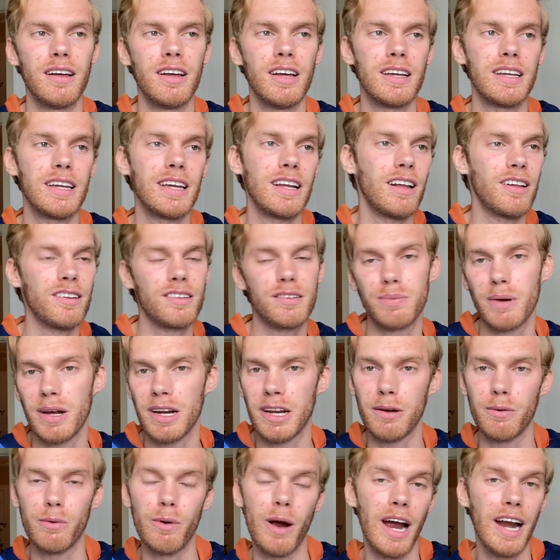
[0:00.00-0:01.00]
get all
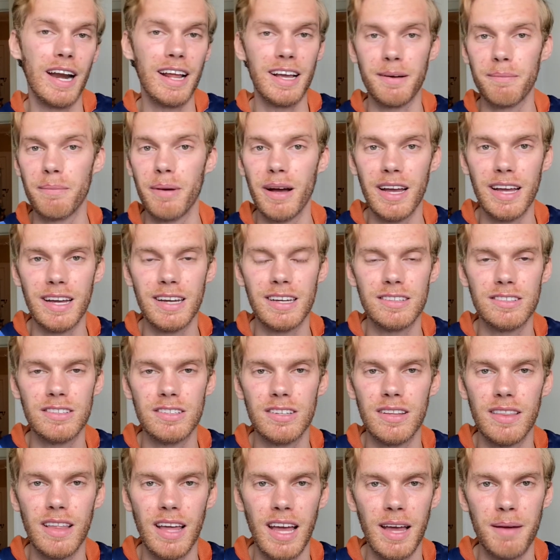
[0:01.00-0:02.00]
sweaty riding a bike
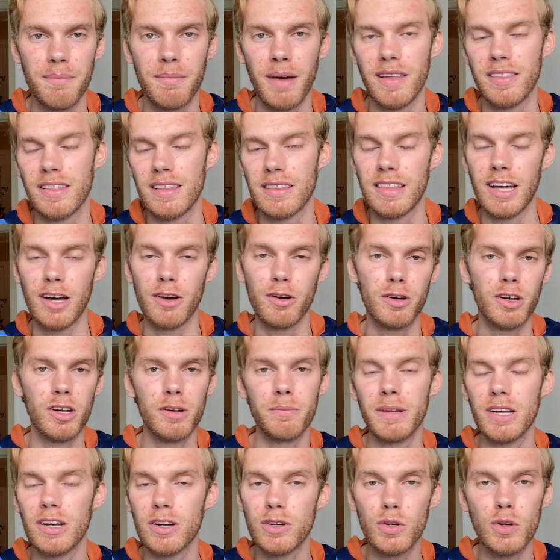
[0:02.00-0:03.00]
to them. I think that could
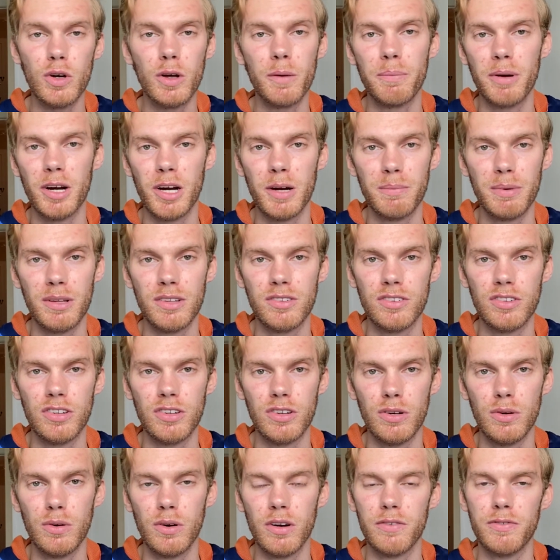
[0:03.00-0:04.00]
be a cool purpose
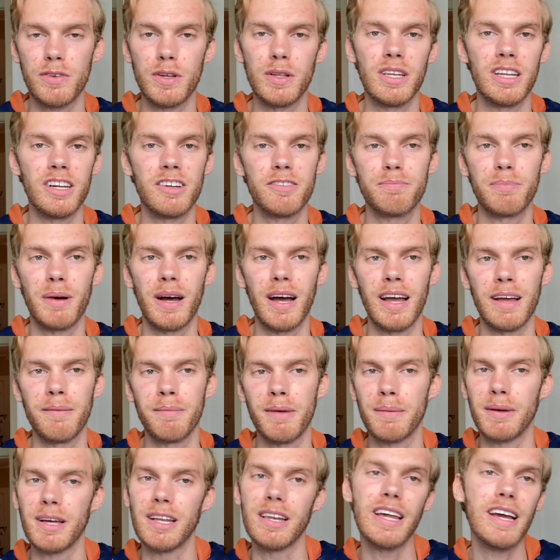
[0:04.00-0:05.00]
too. Or if you live by
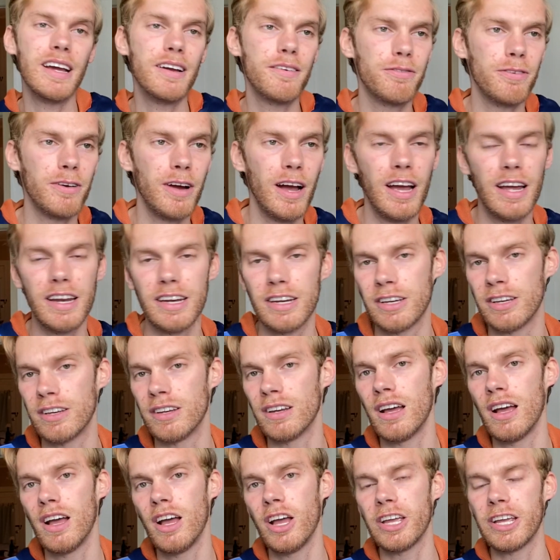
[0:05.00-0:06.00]
maybe a lakefront and,
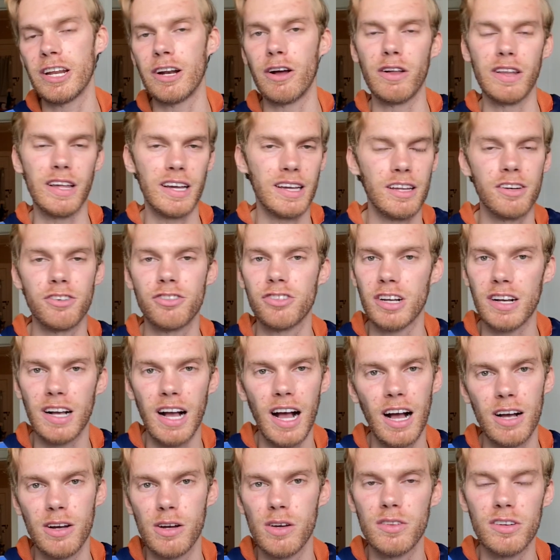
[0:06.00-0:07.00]
like in
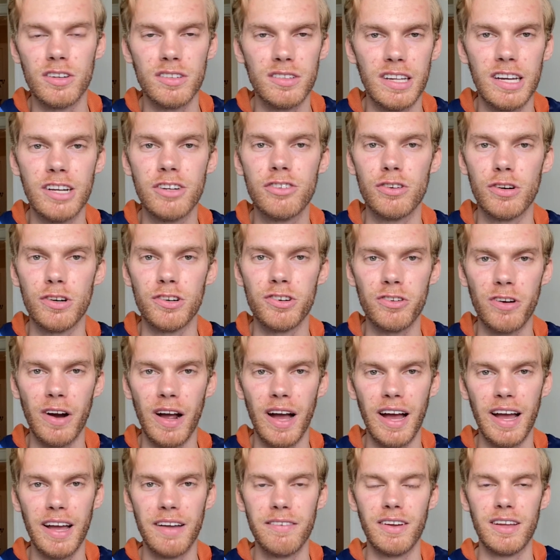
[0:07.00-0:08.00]
Chicago, there's Lakeshore
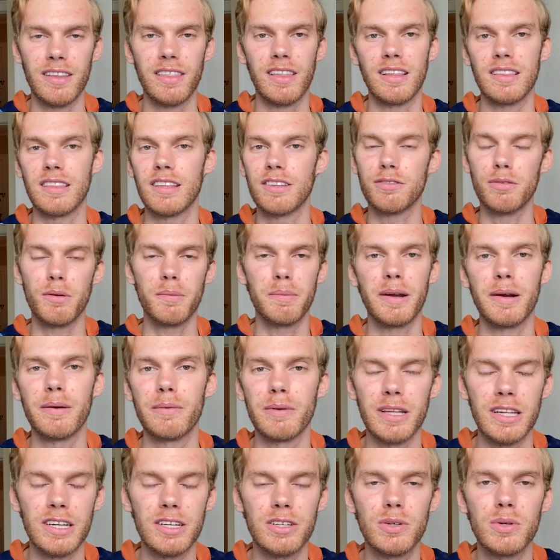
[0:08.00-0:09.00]
Drive. I think this would be a
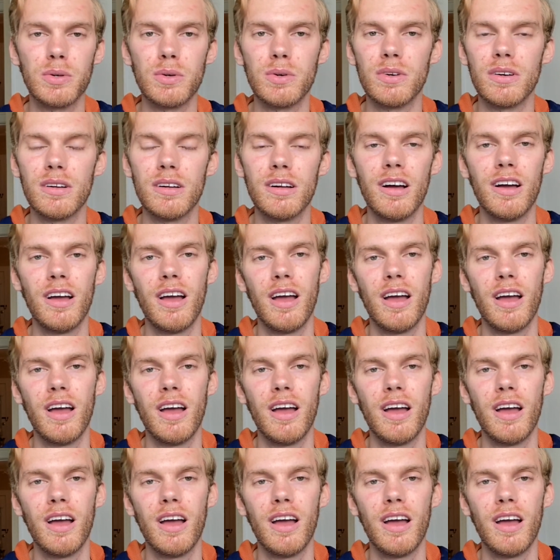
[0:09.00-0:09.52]
really cool